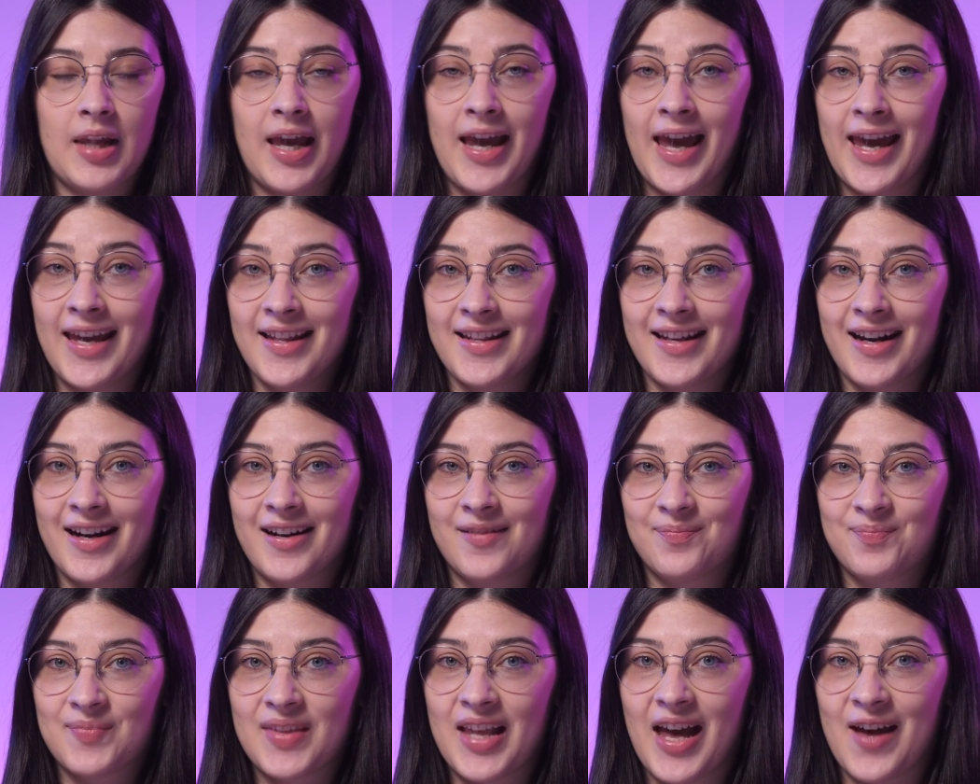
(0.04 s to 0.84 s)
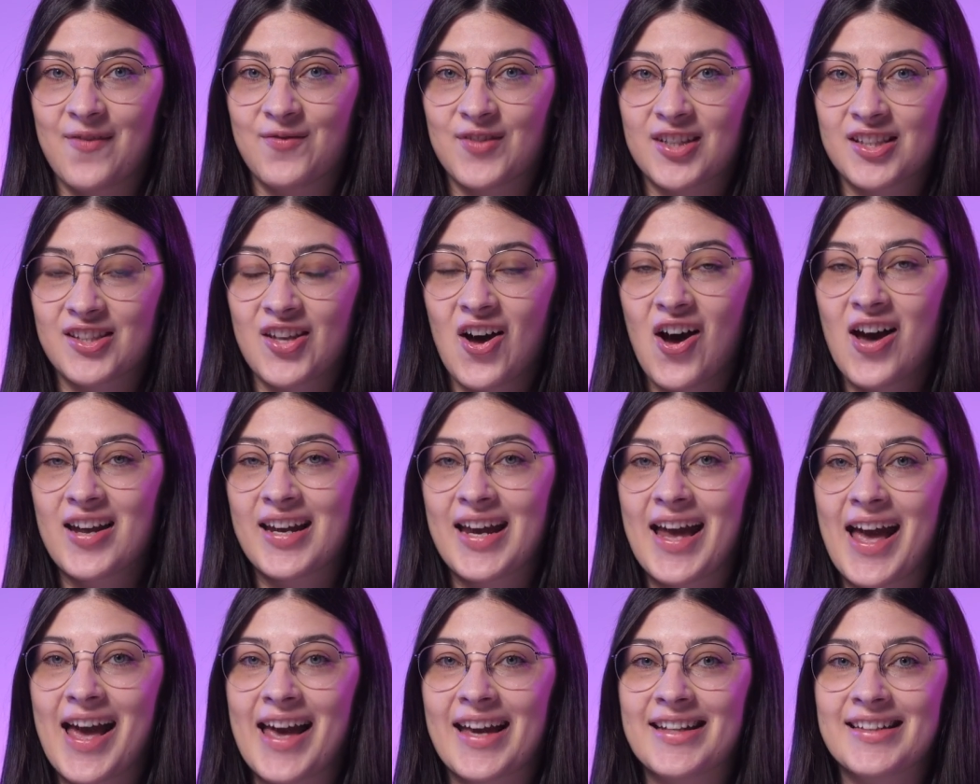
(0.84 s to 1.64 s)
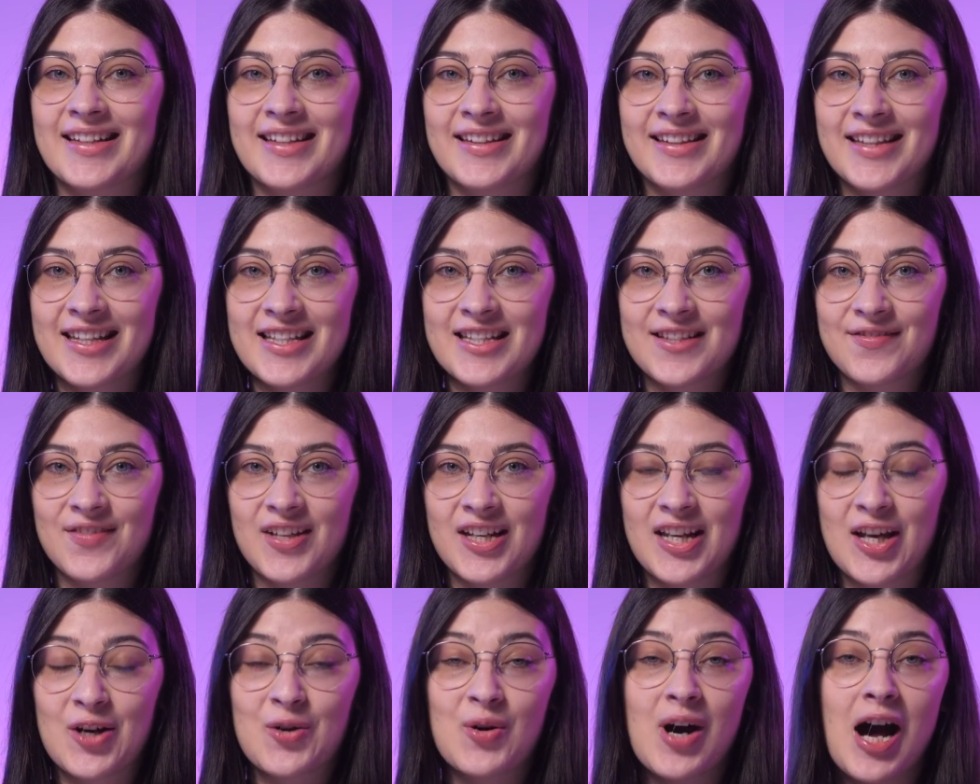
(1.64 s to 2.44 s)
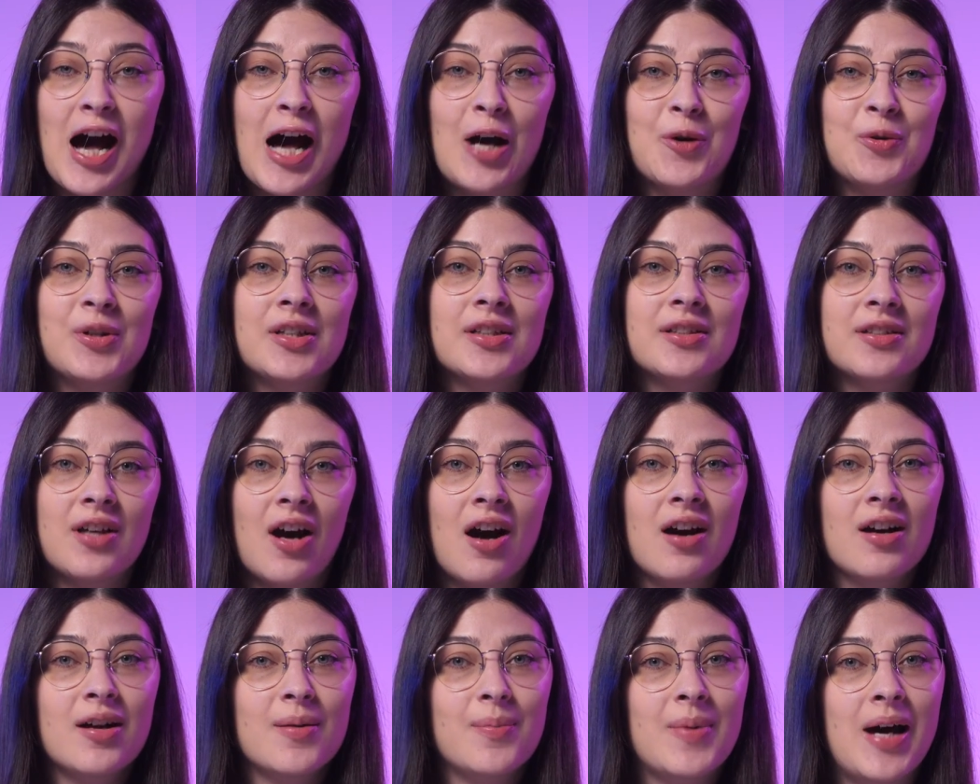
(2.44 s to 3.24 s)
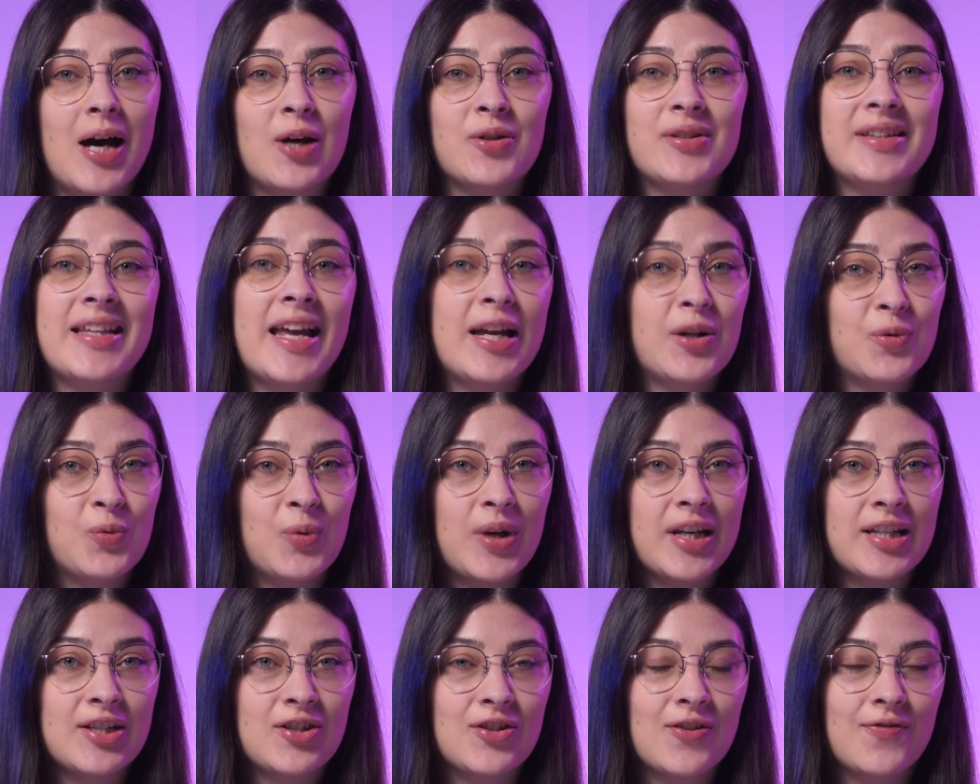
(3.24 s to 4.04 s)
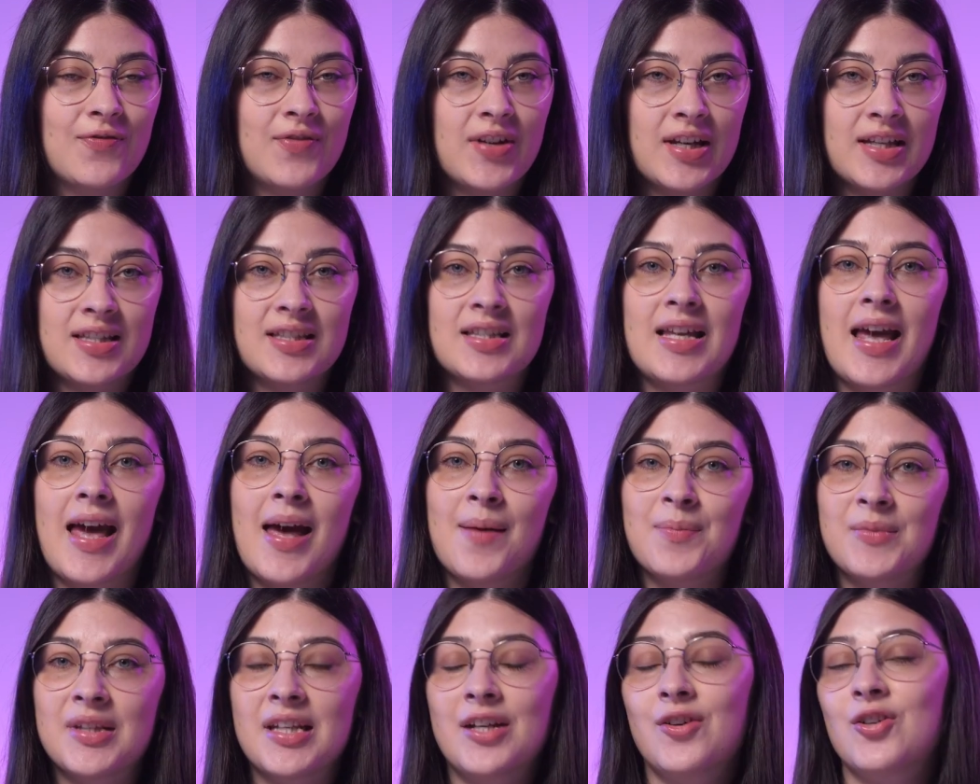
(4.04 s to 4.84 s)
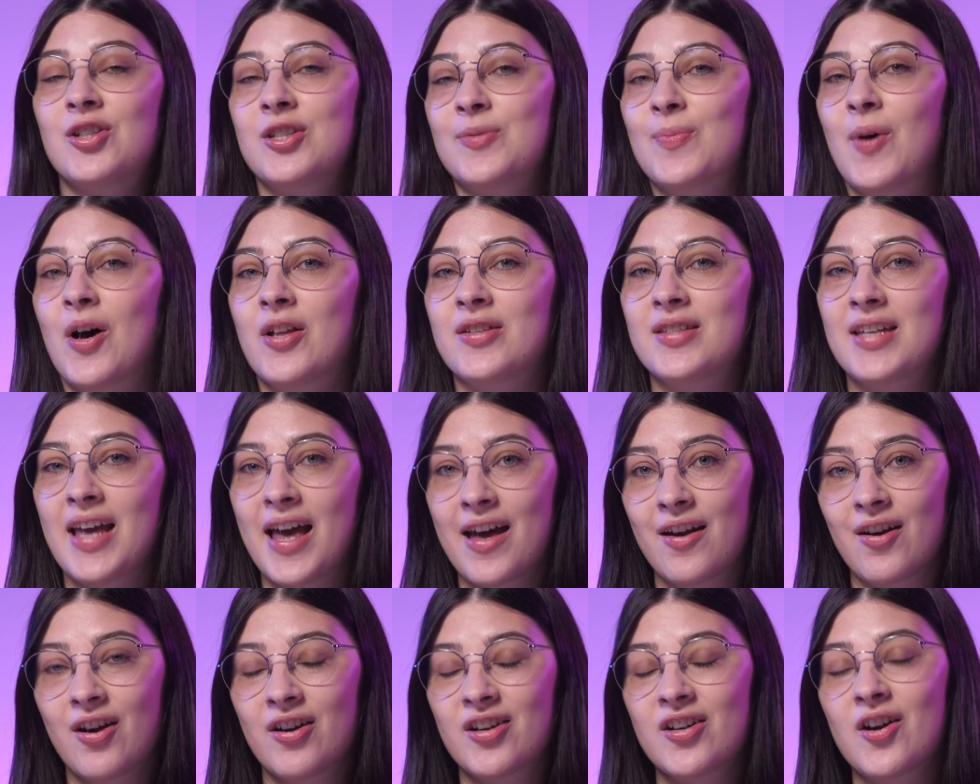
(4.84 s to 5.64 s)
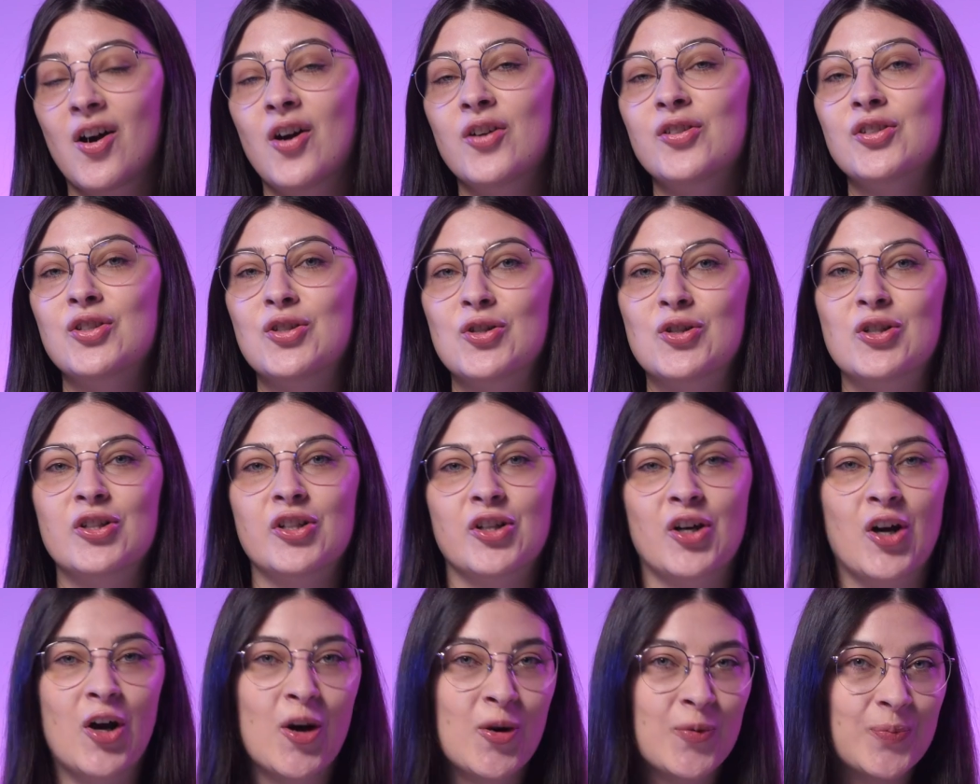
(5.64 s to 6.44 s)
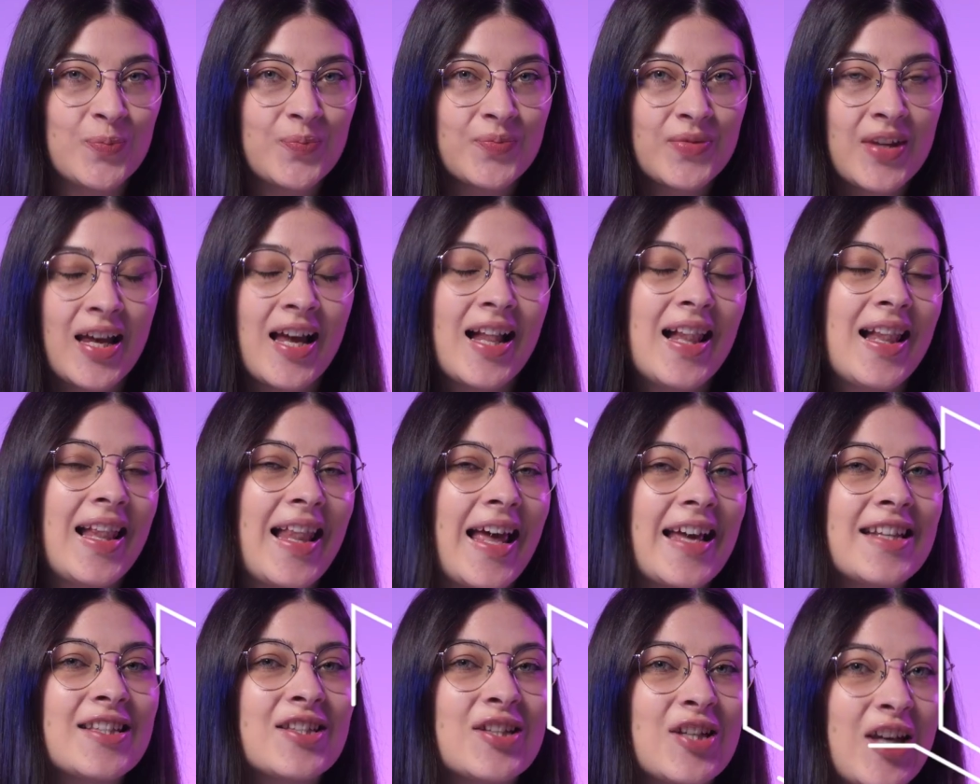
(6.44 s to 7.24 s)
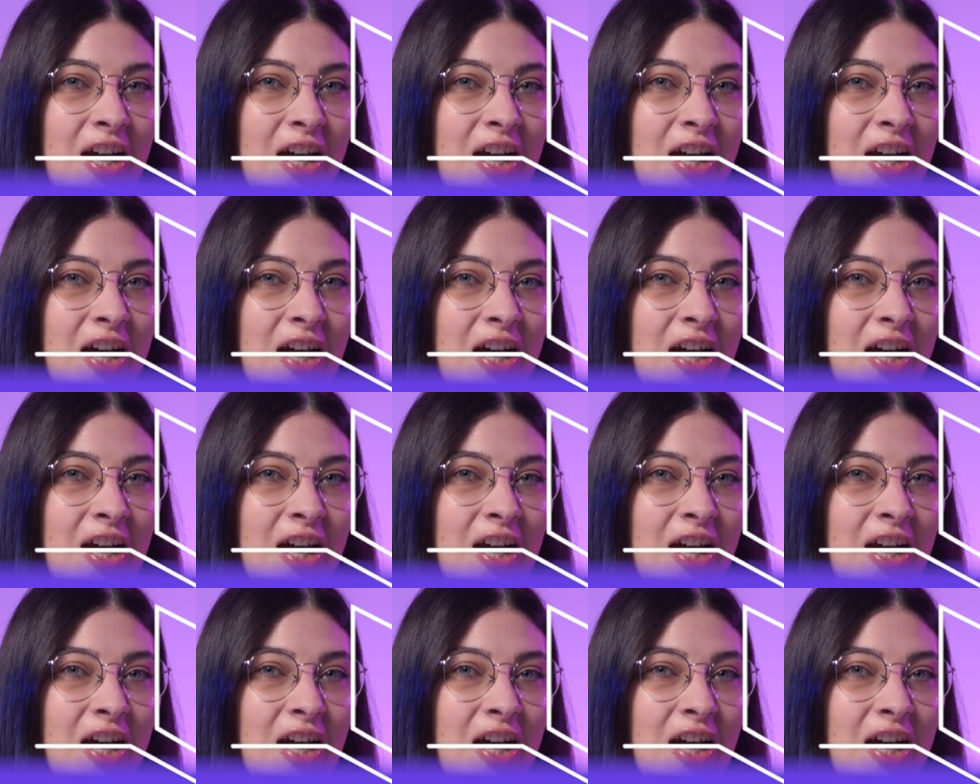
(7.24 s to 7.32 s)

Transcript: Hey there, I'm Victoria, and in this video I will talk about ten ways to fix empty response error on Google Chrome. Let's